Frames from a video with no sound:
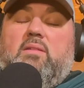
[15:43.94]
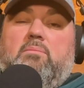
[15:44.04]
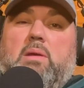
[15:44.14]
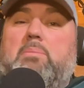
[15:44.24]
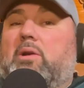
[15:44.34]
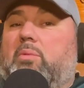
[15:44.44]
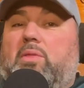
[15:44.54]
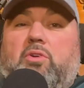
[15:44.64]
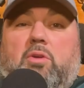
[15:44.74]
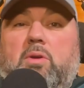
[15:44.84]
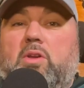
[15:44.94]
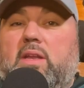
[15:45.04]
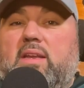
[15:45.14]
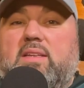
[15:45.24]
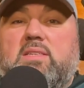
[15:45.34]
be better with your
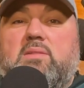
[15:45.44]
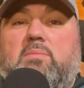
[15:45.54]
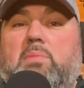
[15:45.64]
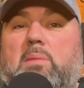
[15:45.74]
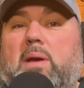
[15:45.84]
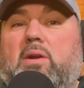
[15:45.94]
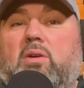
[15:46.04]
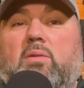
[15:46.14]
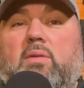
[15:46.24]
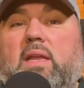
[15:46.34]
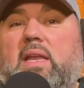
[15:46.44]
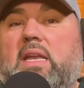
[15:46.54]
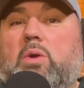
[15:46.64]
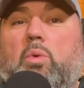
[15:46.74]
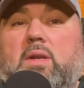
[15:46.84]
communities, be better in
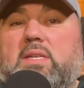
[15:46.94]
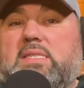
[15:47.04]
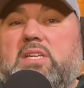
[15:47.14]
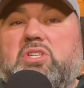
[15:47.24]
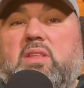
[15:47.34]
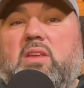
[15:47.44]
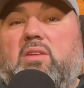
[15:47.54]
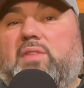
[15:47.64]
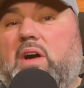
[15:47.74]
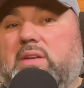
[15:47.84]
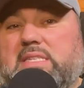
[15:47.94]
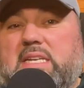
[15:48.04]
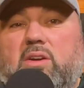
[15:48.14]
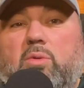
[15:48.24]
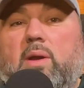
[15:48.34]
any organization that you
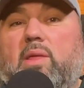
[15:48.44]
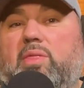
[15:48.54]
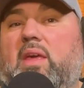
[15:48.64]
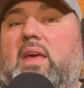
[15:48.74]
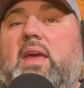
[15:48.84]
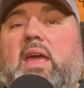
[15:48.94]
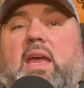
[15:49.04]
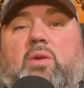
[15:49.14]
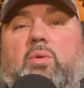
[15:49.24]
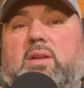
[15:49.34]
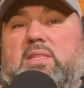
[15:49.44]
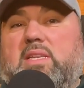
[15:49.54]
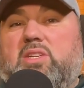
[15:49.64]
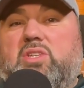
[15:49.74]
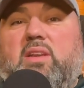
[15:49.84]
volunteer with, any
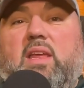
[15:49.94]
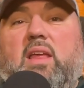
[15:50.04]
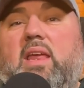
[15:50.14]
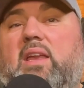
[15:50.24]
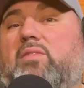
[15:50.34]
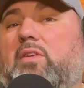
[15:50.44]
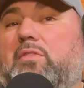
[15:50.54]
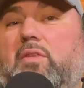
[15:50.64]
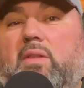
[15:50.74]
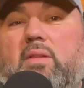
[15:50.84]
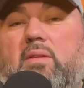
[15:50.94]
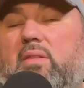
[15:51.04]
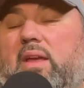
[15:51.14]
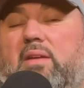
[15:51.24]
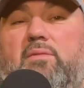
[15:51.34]
organization, any of your
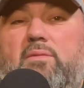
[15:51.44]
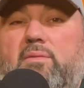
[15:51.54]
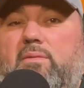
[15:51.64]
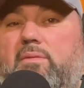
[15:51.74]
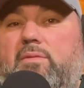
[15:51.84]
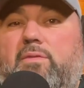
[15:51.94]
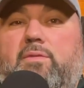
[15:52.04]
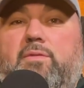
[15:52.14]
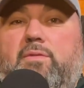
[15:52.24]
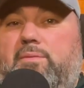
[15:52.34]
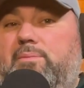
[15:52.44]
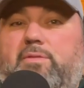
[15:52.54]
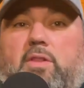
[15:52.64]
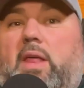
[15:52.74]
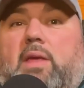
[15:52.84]
like
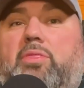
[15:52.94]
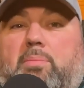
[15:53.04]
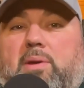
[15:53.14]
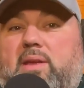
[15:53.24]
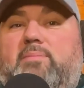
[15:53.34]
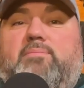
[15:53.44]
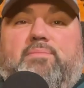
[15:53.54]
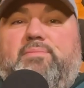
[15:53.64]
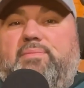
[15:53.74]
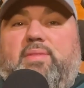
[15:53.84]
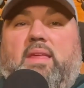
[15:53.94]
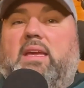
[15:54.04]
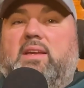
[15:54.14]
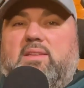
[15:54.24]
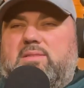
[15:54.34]
philanthropy
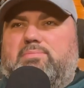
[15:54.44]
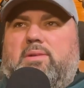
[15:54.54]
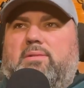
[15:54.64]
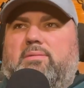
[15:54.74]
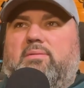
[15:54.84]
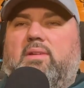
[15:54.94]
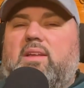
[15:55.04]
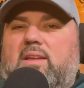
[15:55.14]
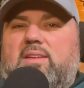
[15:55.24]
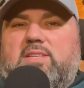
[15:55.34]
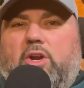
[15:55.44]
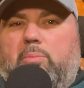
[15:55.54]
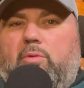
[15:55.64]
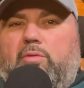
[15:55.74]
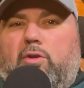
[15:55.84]
things. Oh,
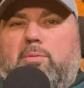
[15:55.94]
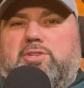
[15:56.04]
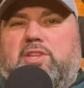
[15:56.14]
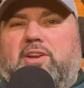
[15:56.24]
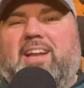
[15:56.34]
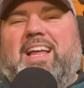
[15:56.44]
terrible verbiage there,